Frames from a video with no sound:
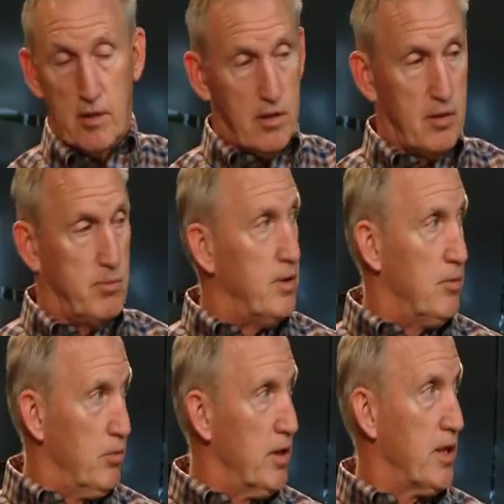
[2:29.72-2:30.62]
are going to
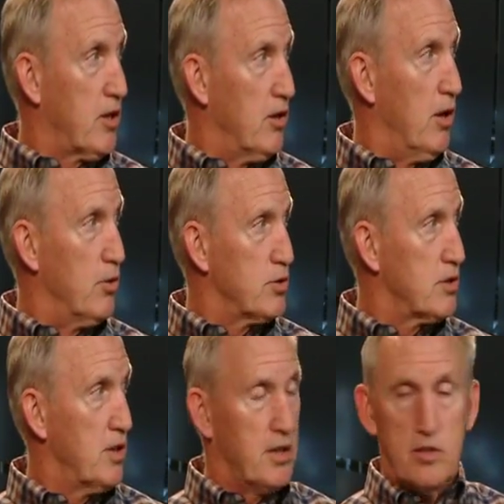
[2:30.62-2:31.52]
be really close
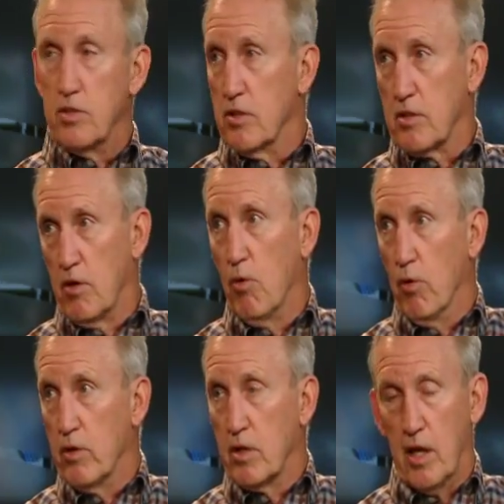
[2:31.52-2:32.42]
Incredible. to the yeah.
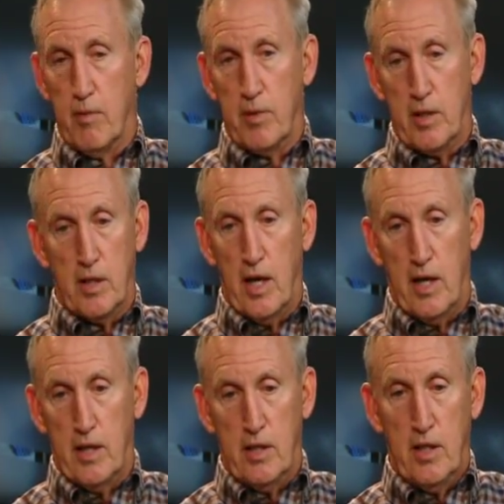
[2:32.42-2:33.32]
court. I mean,
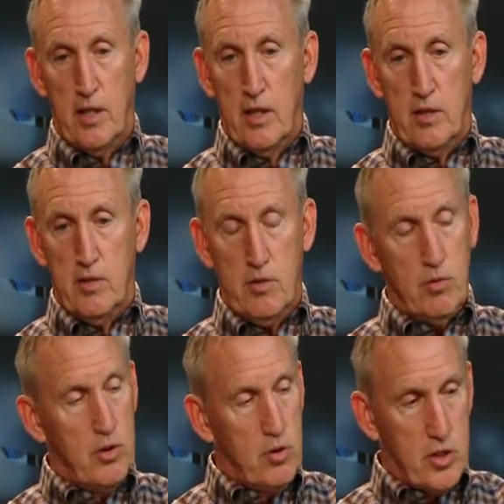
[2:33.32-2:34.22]
I,
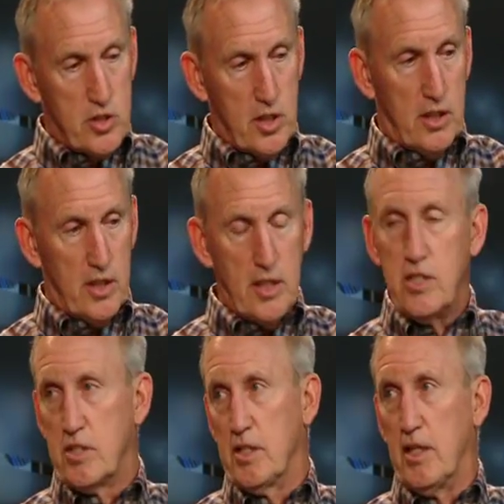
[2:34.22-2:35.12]
you you can sit in
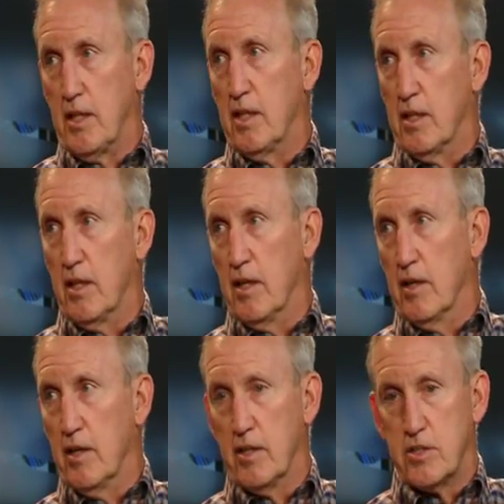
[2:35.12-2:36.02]
any seat in
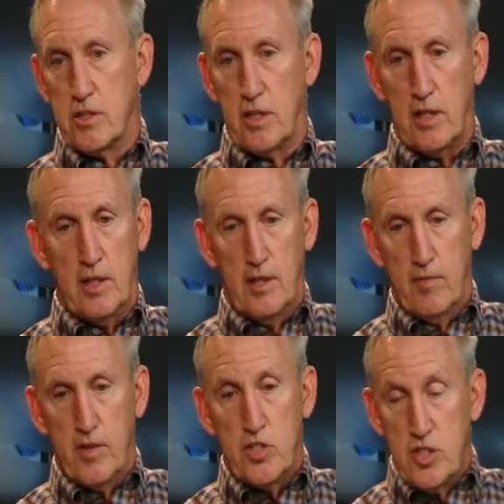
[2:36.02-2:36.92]
there and see
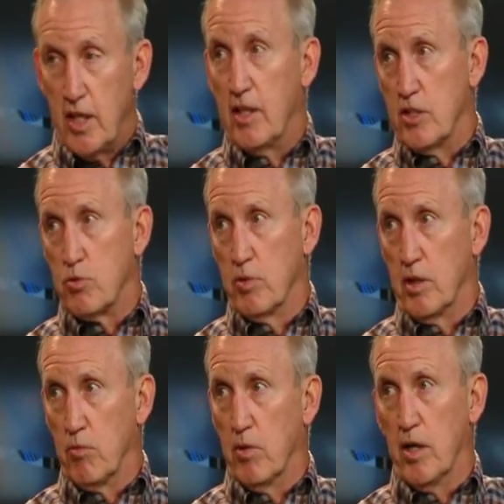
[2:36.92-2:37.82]
tennis
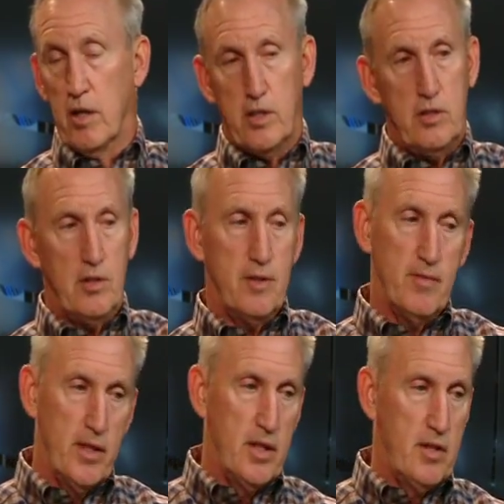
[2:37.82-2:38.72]
really well. And you,
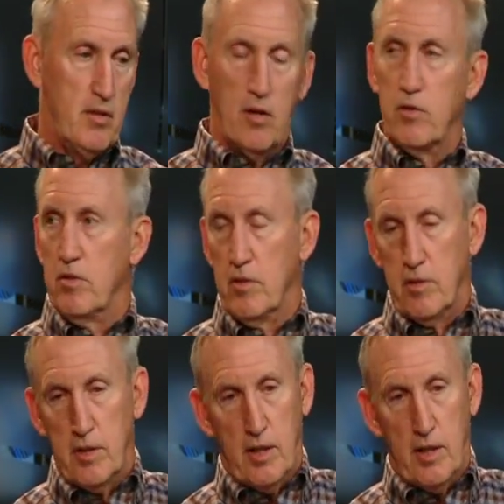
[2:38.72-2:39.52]
you know, you